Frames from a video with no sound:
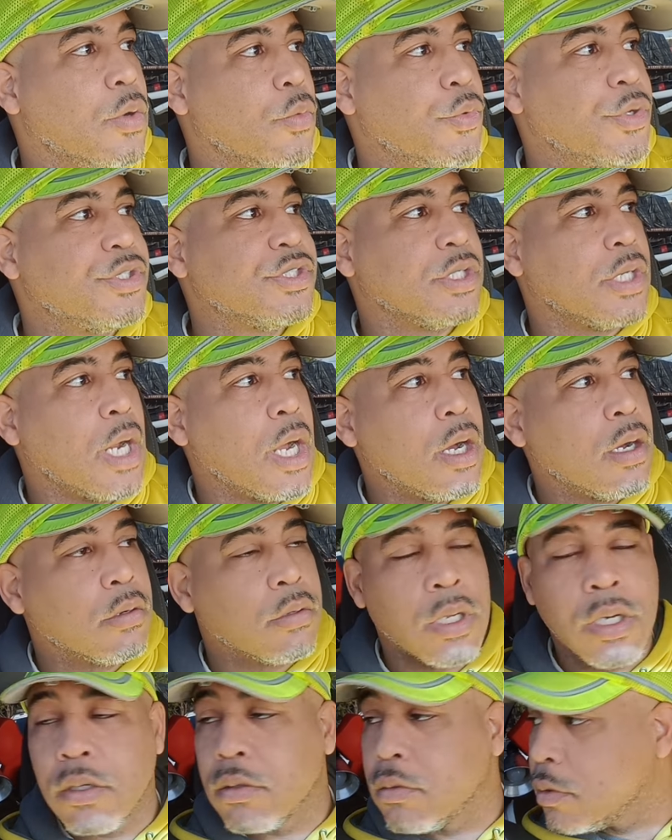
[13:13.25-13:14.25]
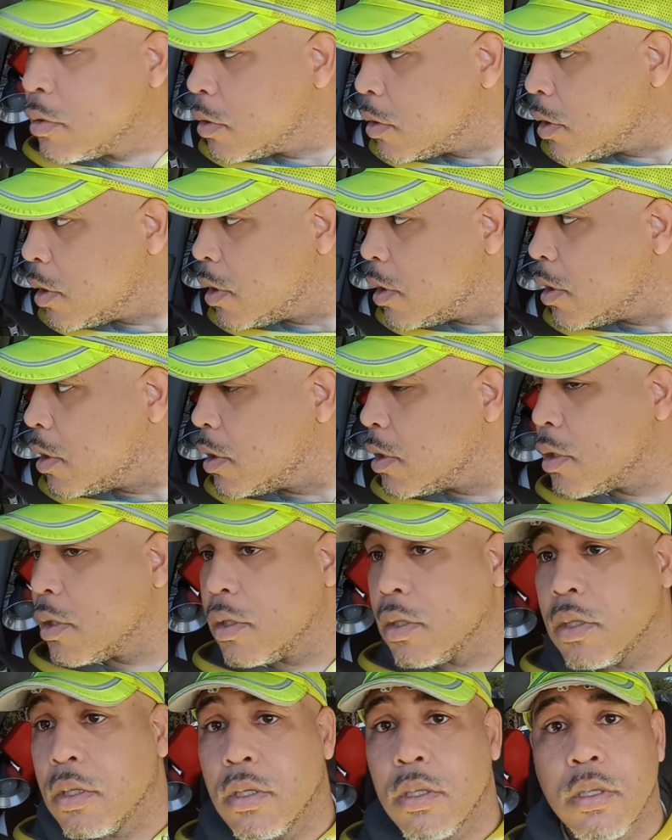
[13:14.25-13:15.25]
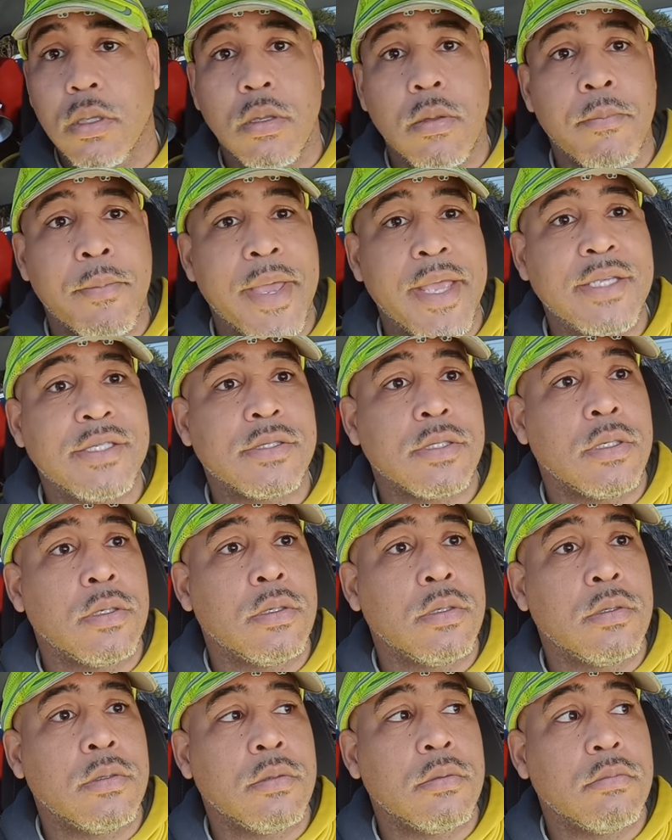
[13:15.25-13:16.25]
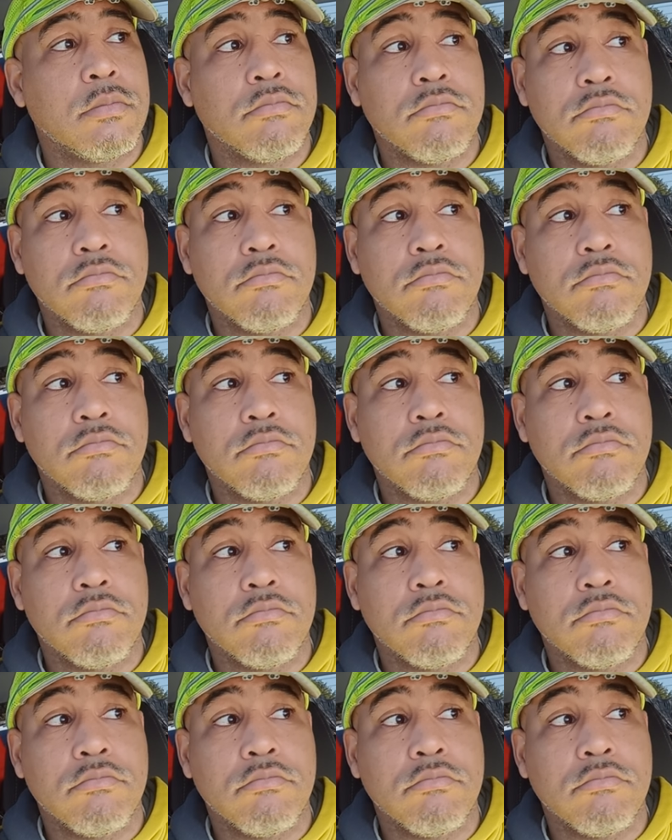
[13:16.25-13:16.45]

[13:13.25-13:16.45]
we should all know based on